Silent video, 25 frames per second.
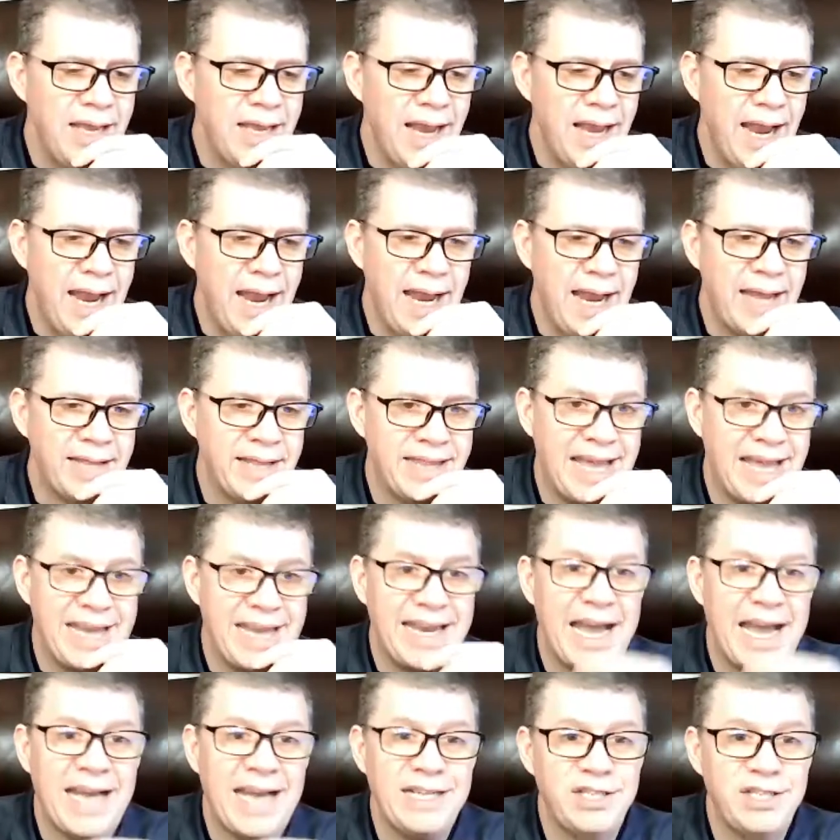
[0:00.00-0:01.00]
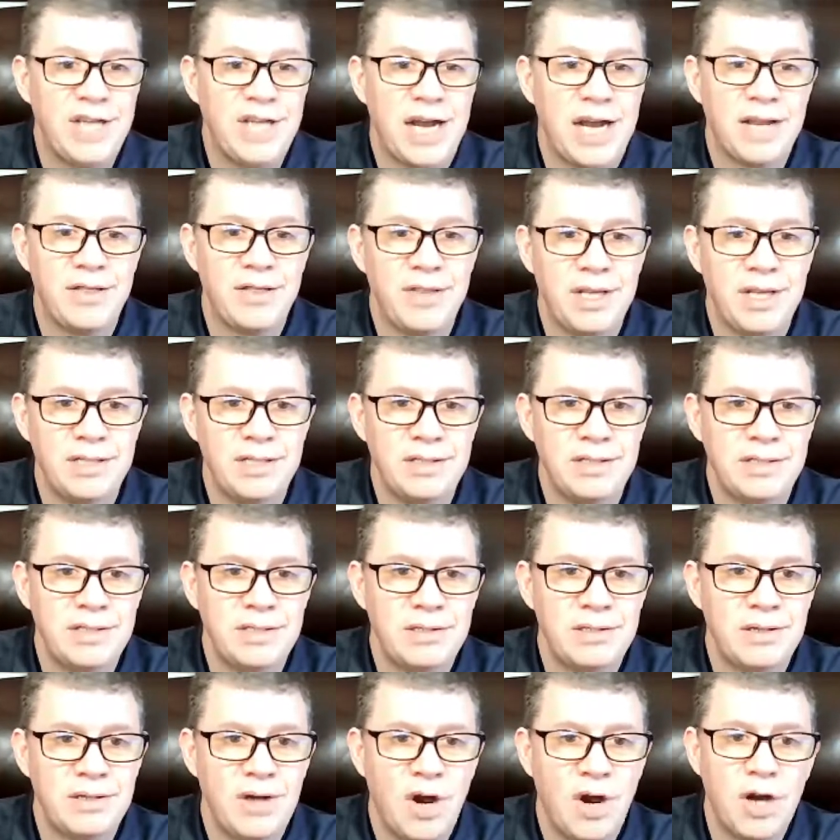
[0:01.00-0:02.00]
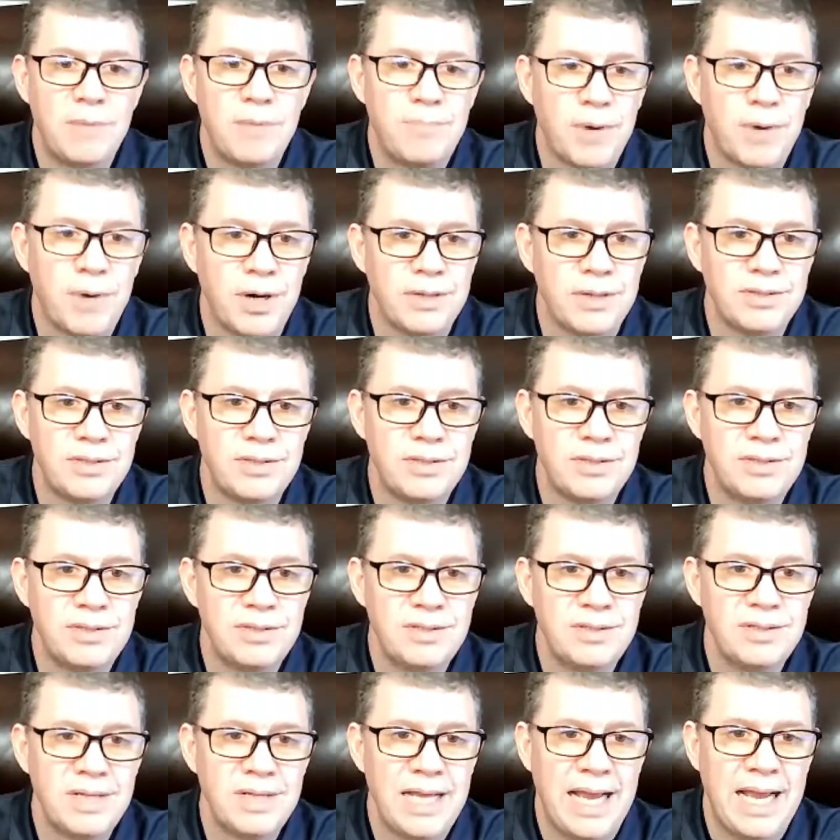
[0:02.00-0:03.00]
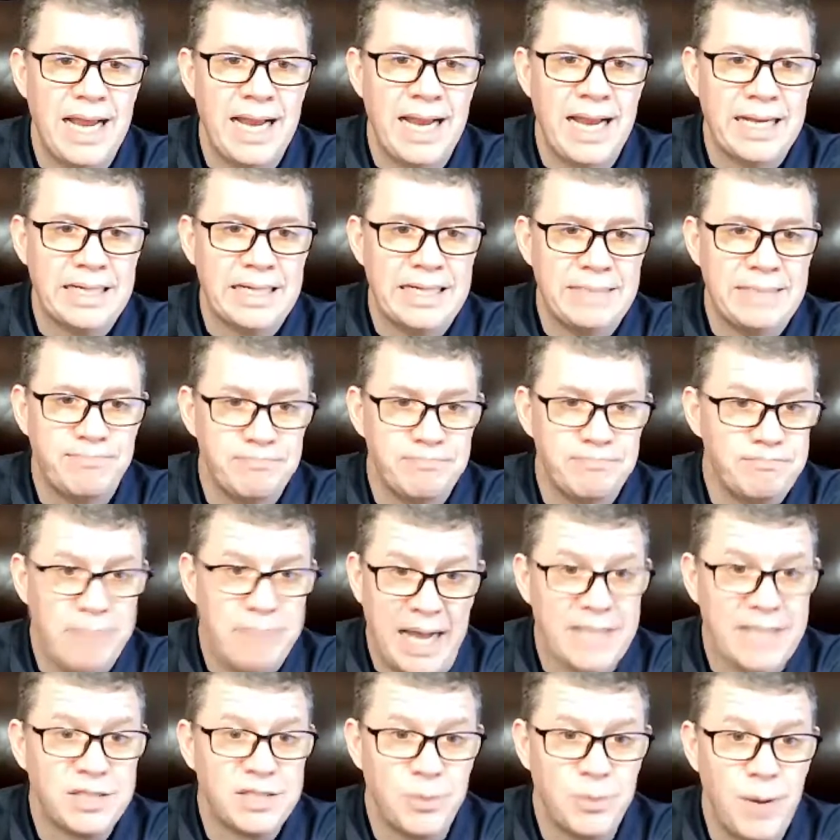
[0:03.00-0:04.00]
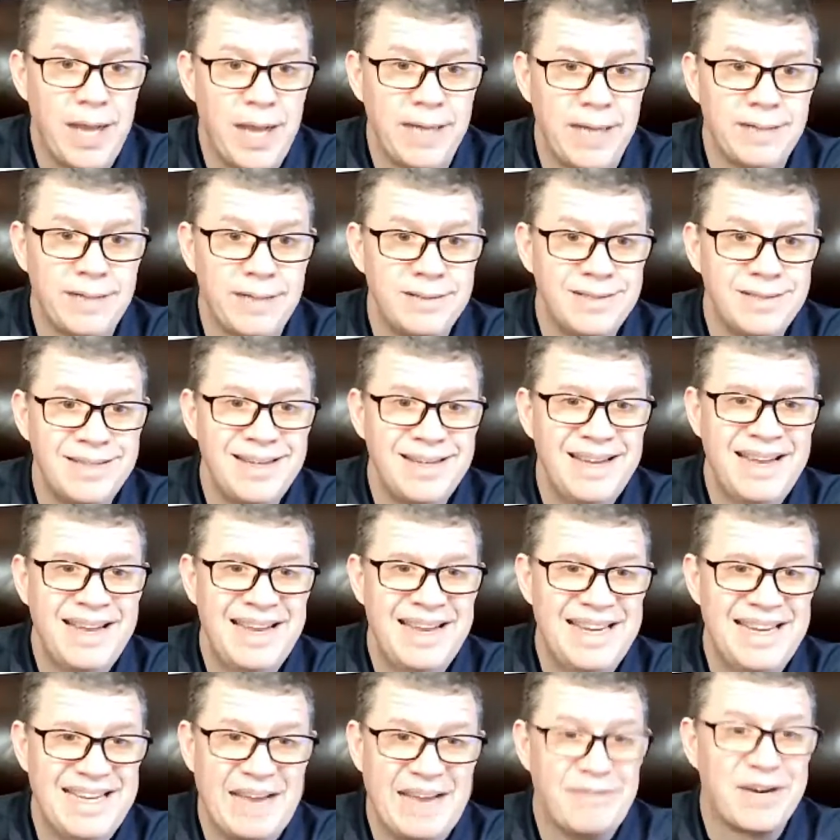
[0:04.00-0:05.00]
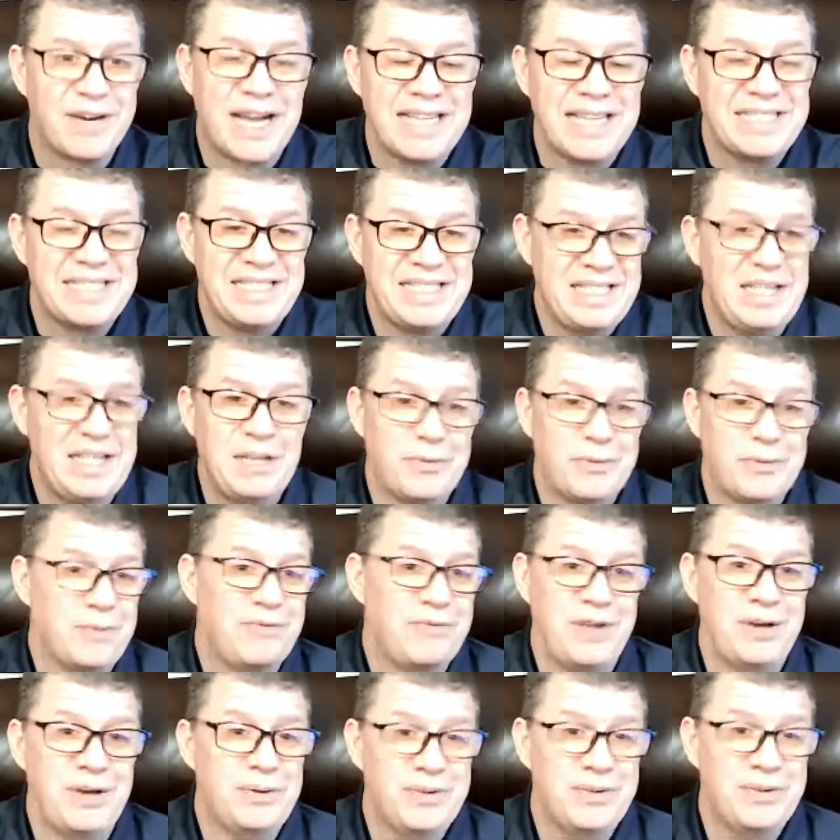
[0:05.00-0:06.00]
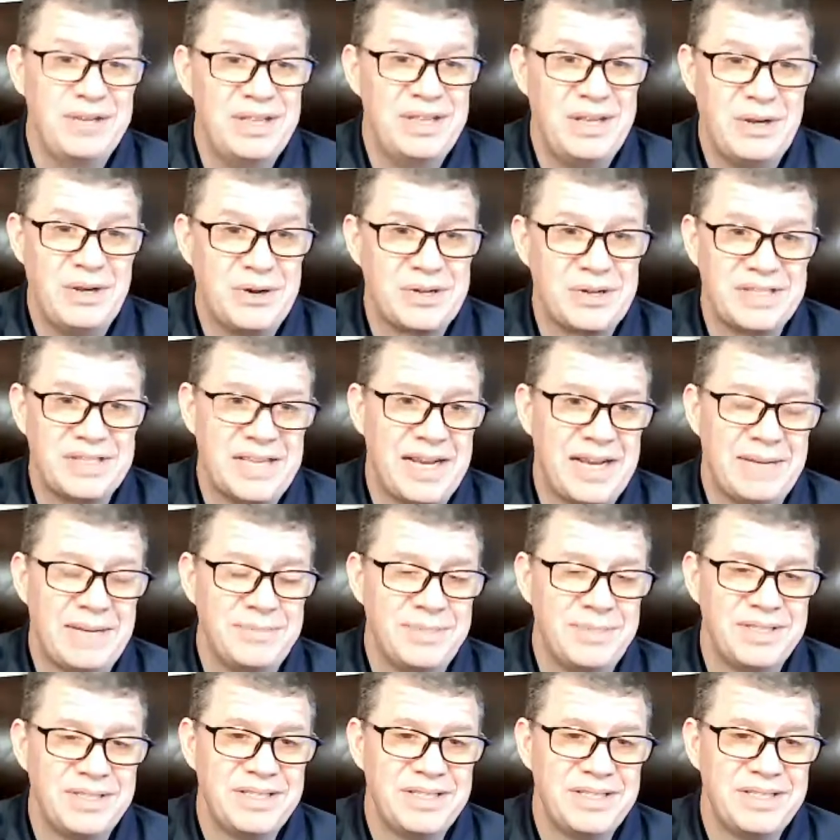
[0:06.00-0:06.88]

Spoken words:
And that night, Jonathan's heart burst and he passed away. He never got to see the review in the New York Times,